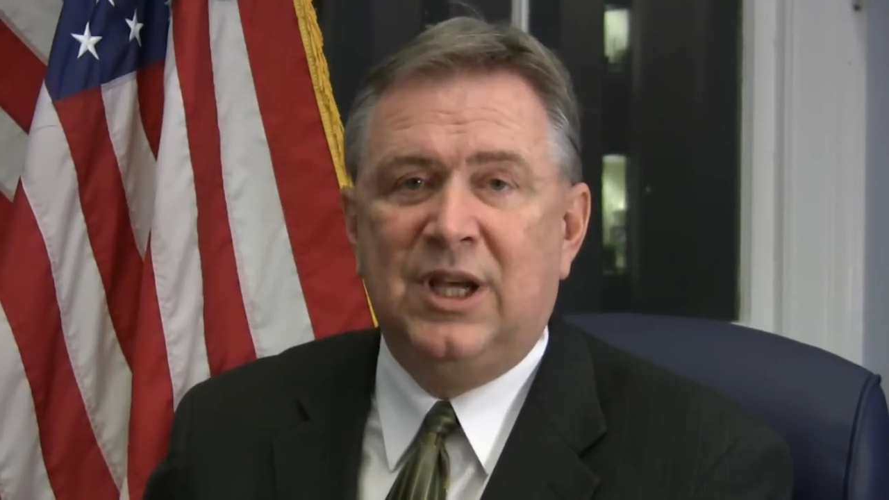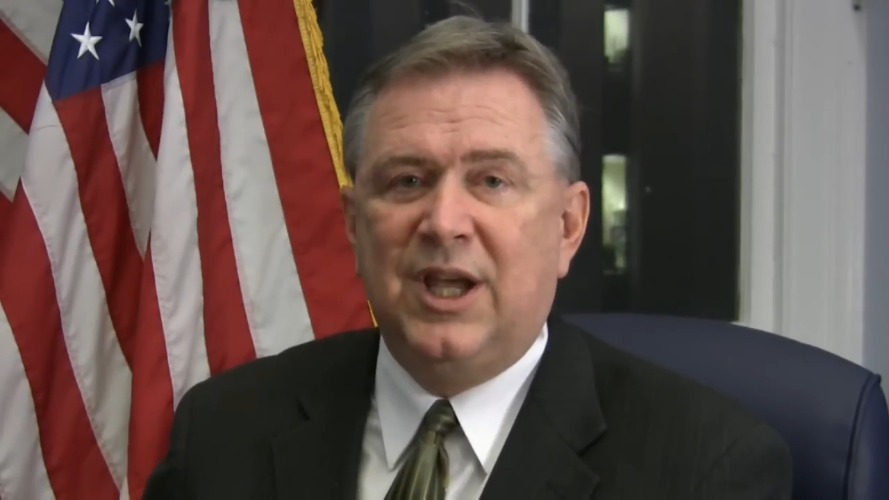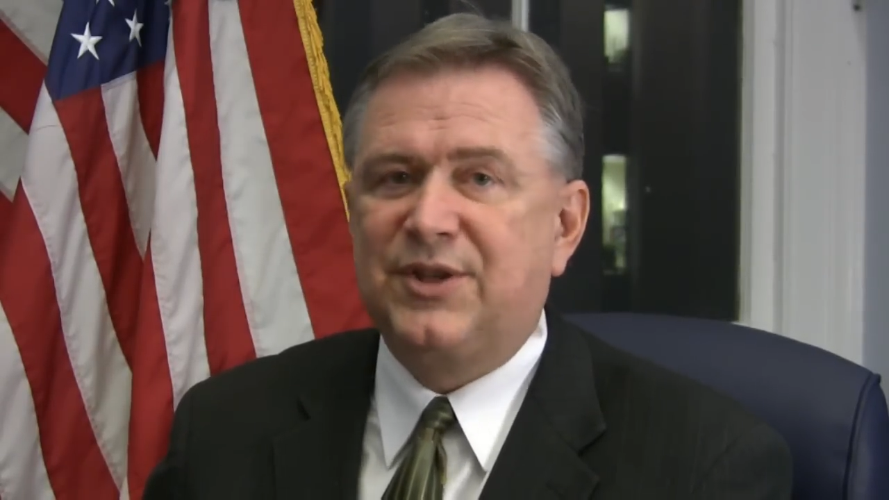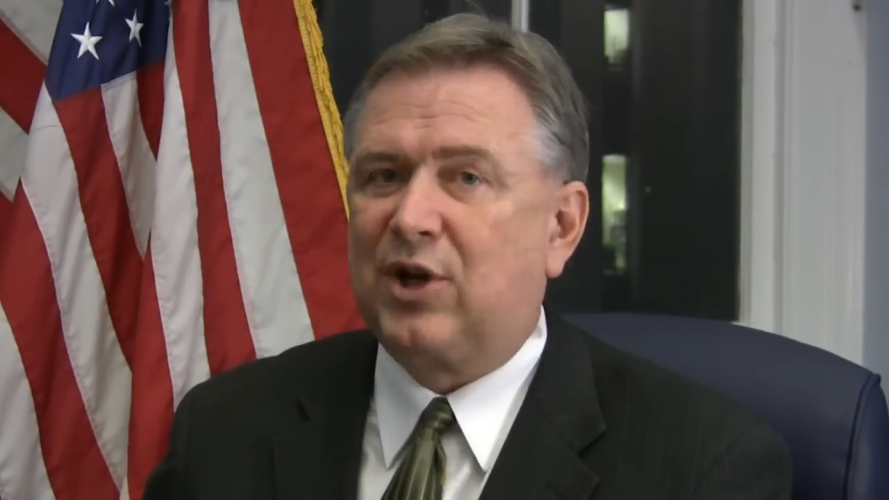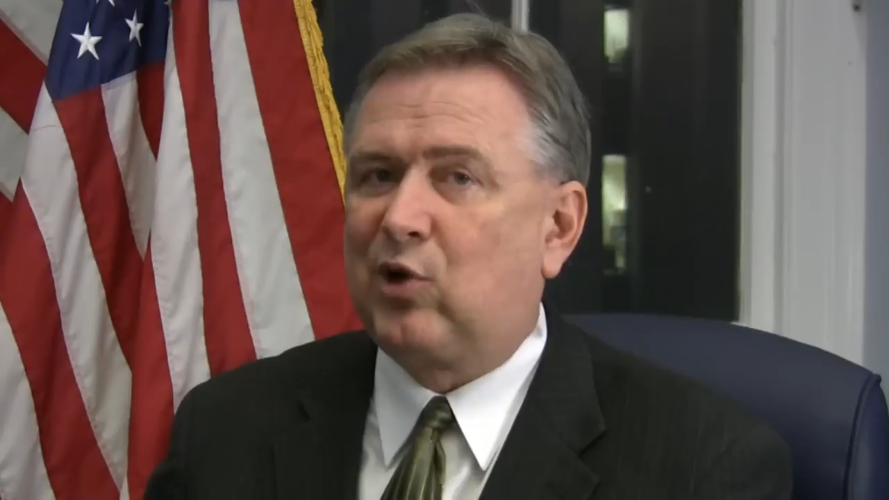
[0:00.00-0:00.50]

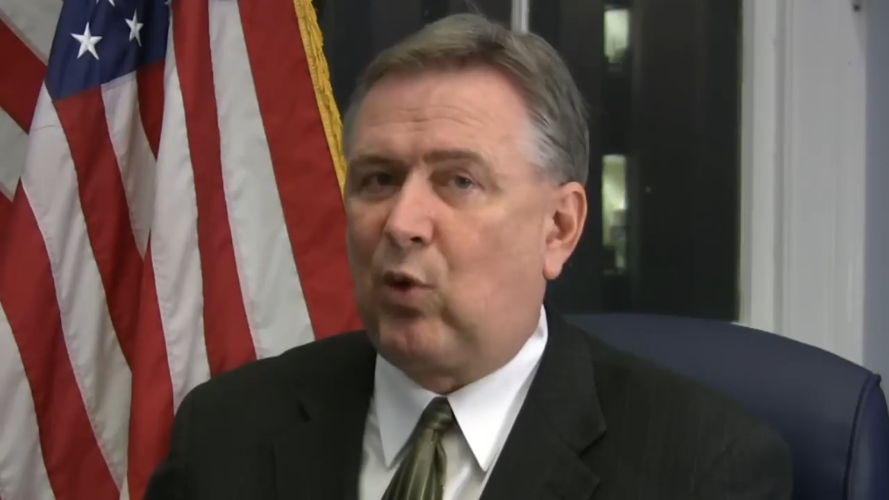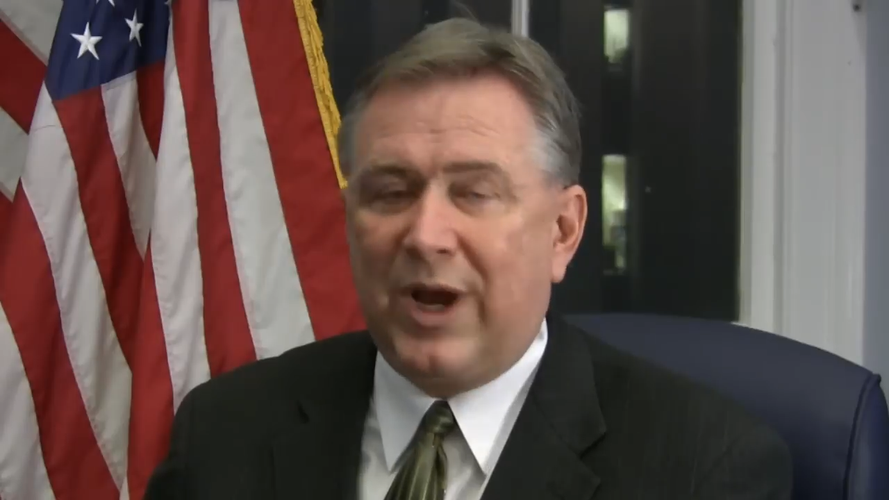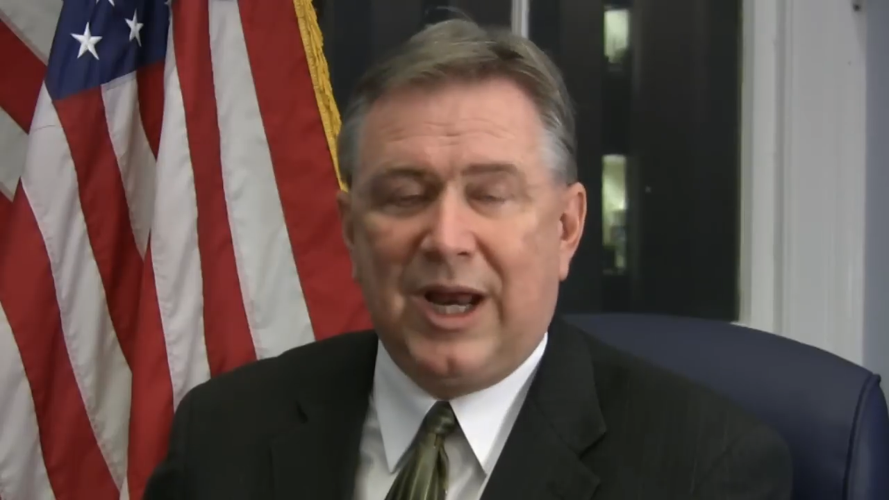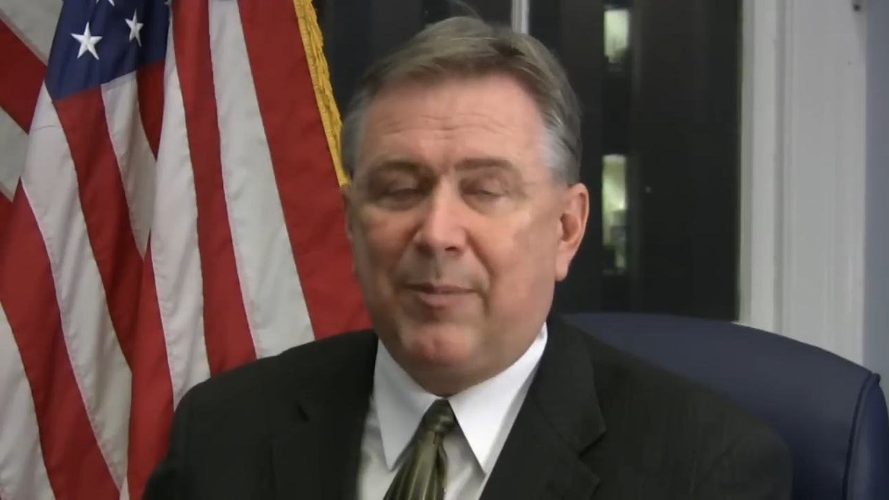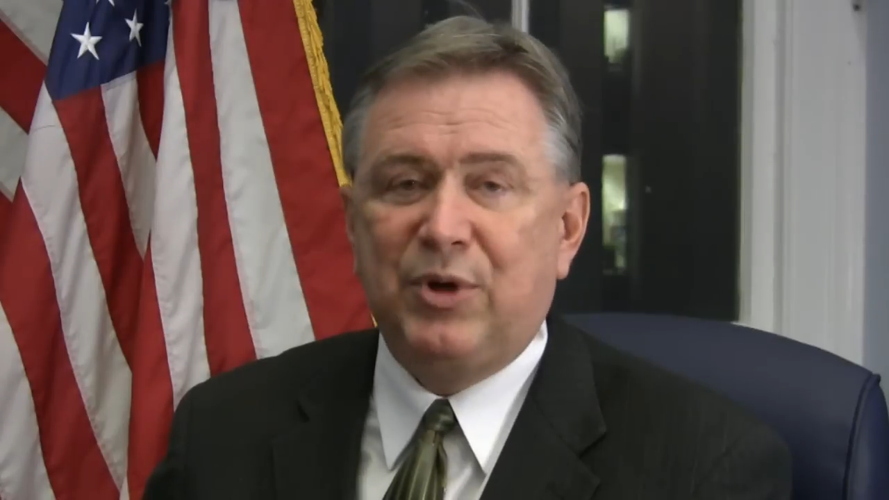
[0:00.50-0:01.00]
It's a
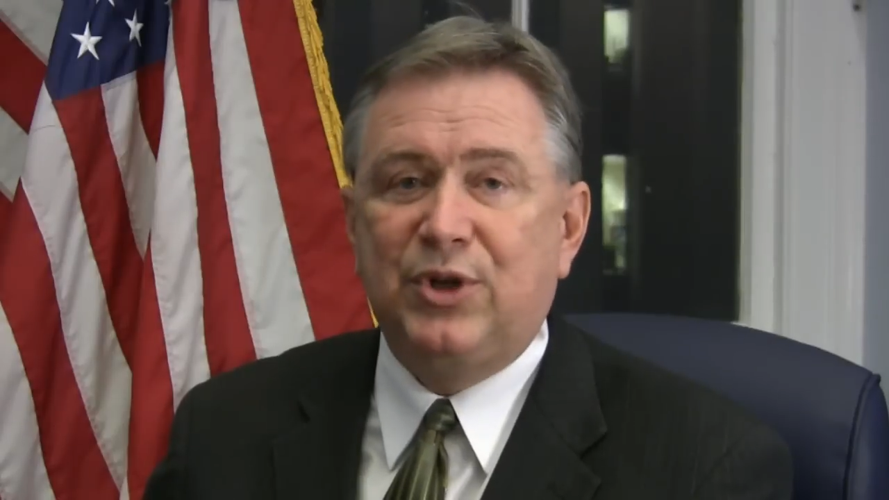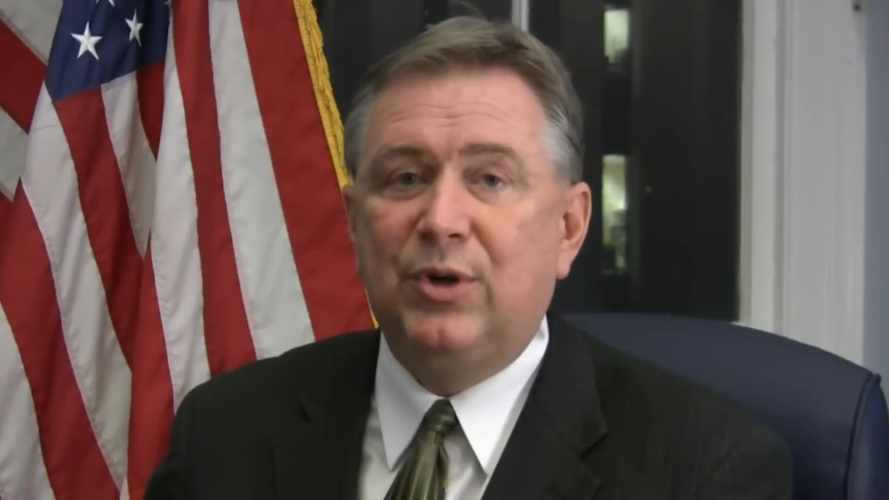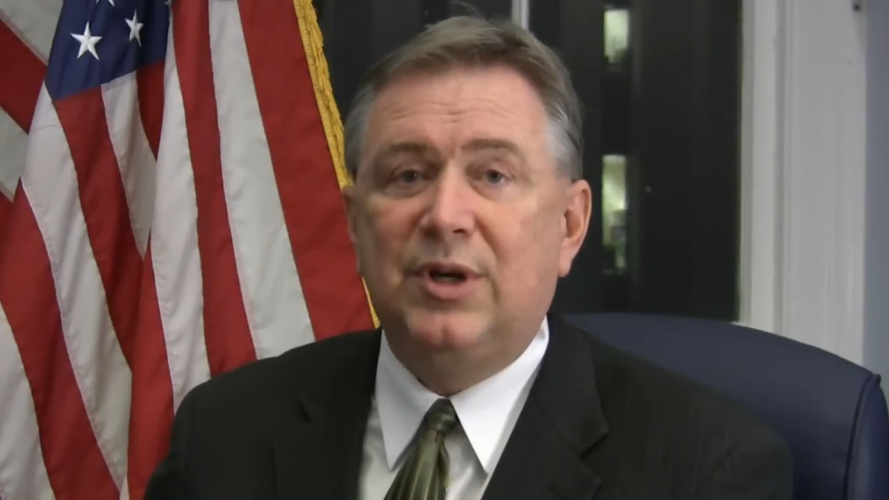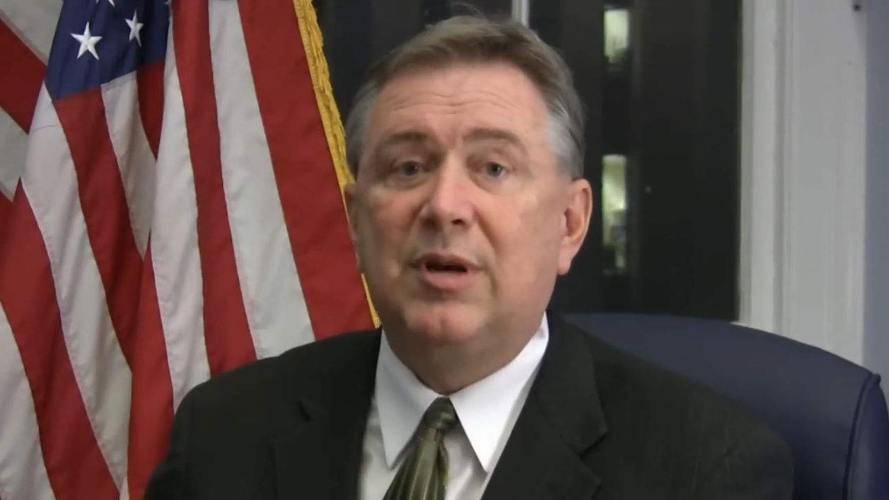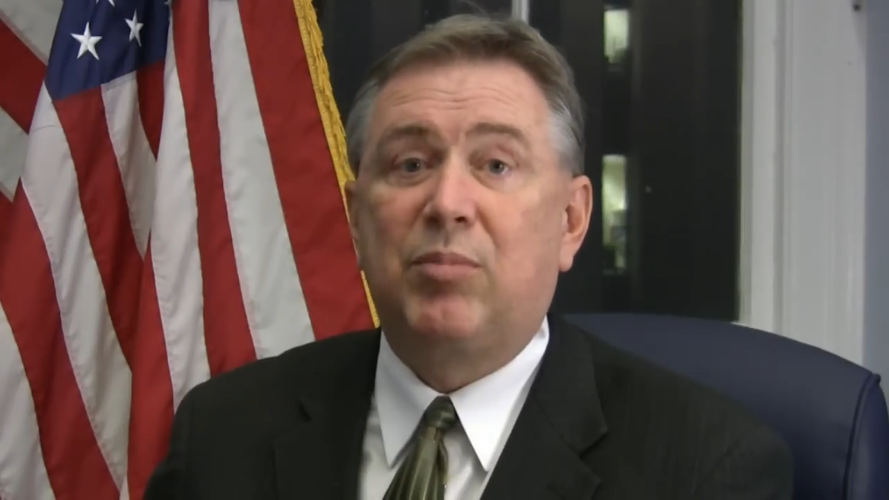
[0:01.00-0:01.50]
great
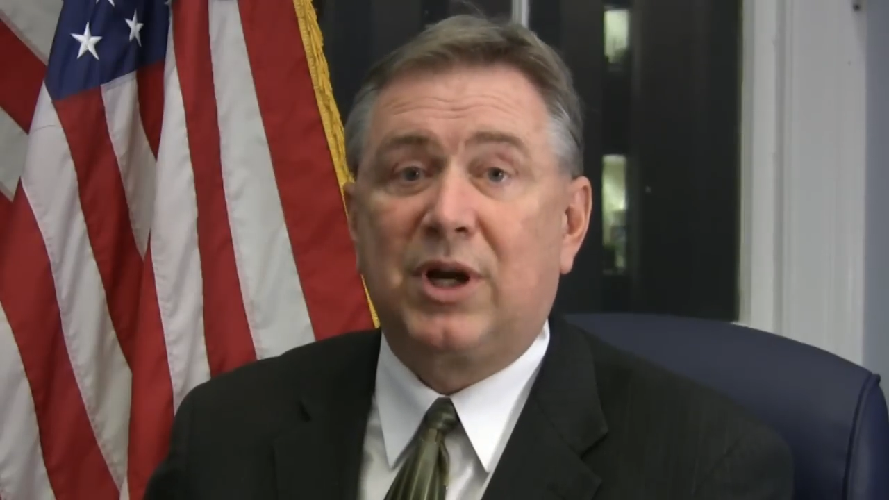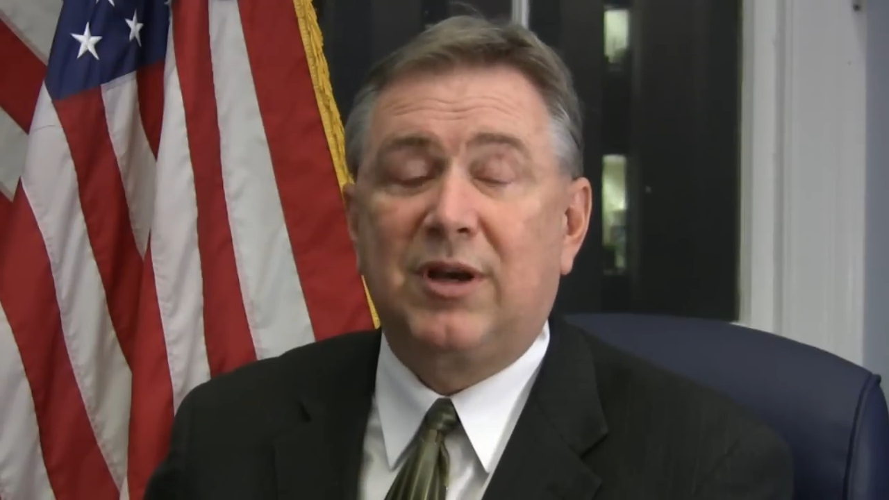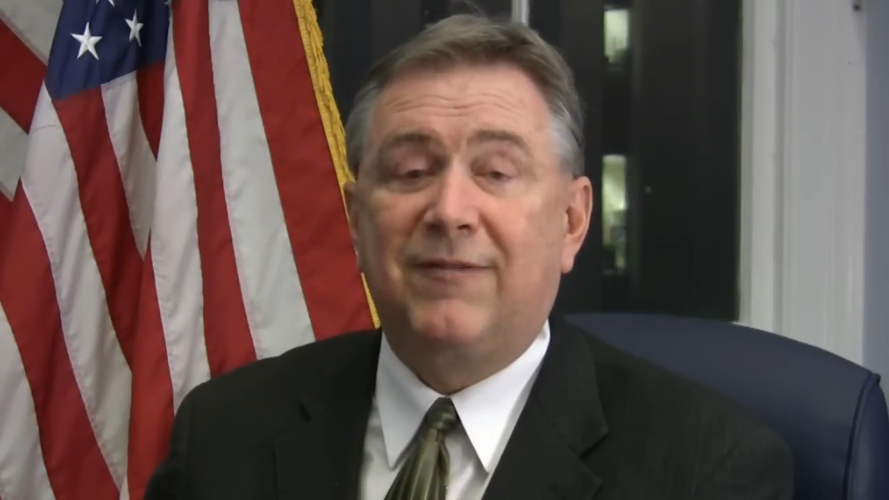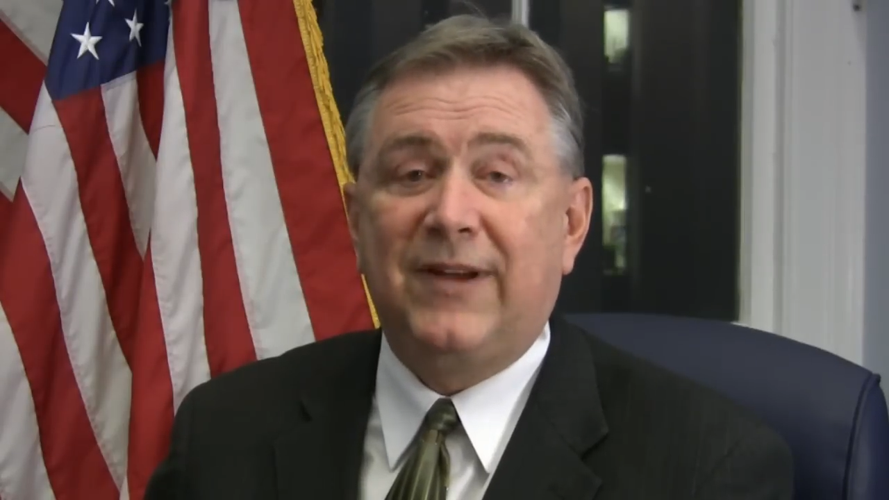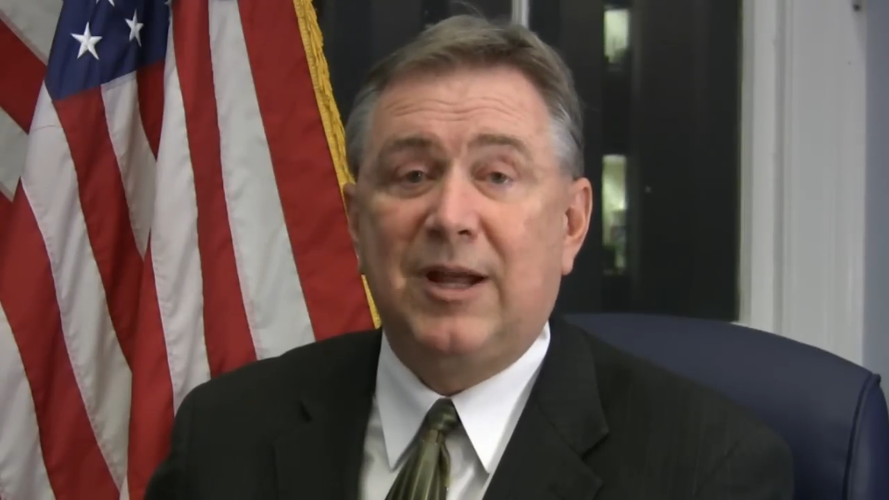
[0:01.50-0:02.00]
opportunity to bring
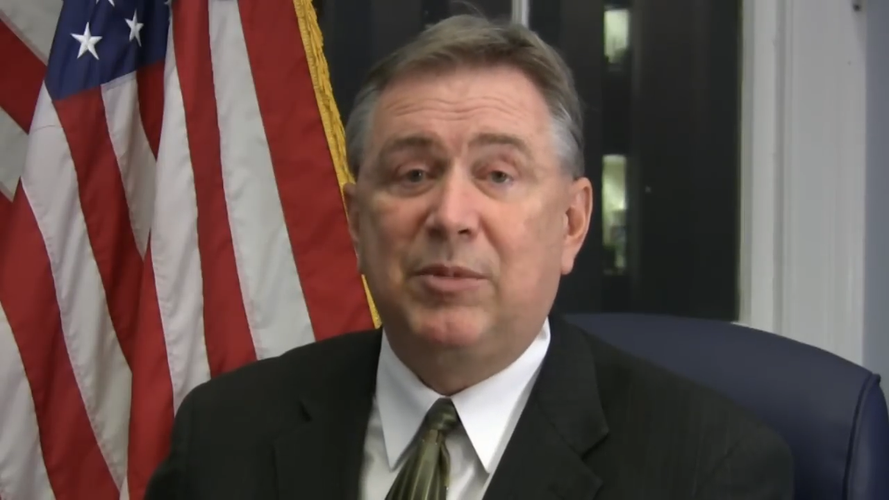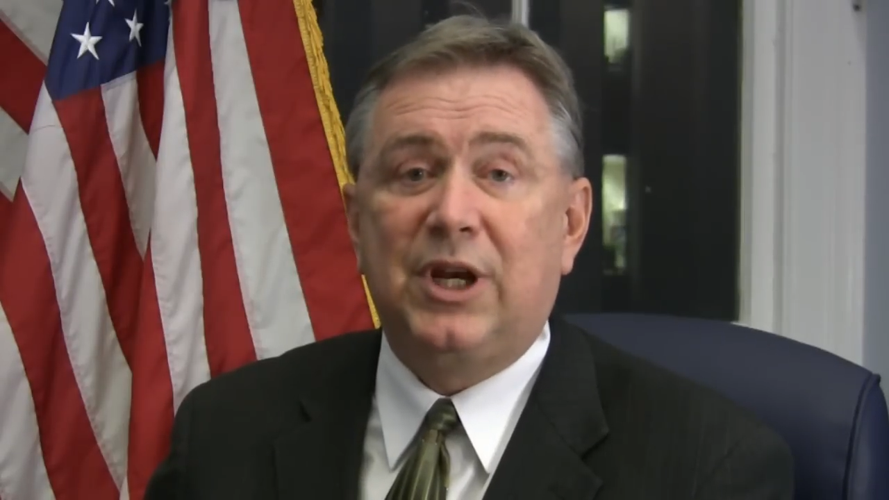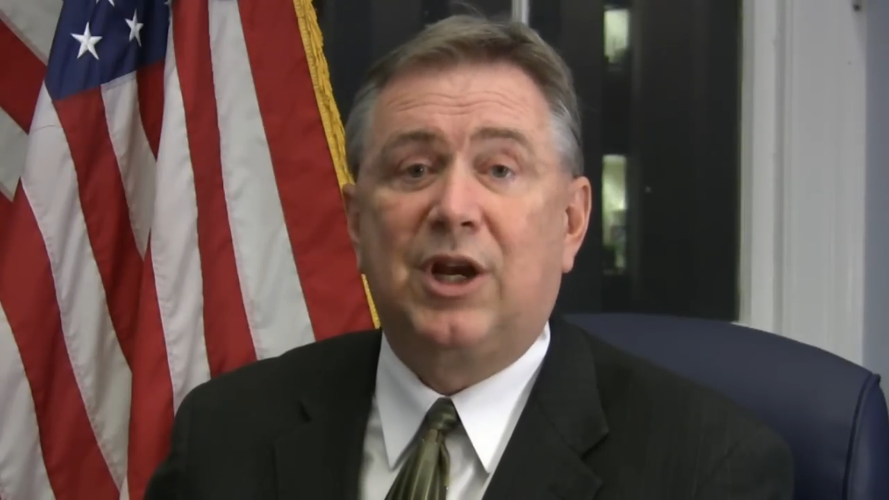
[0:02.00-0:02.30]
your family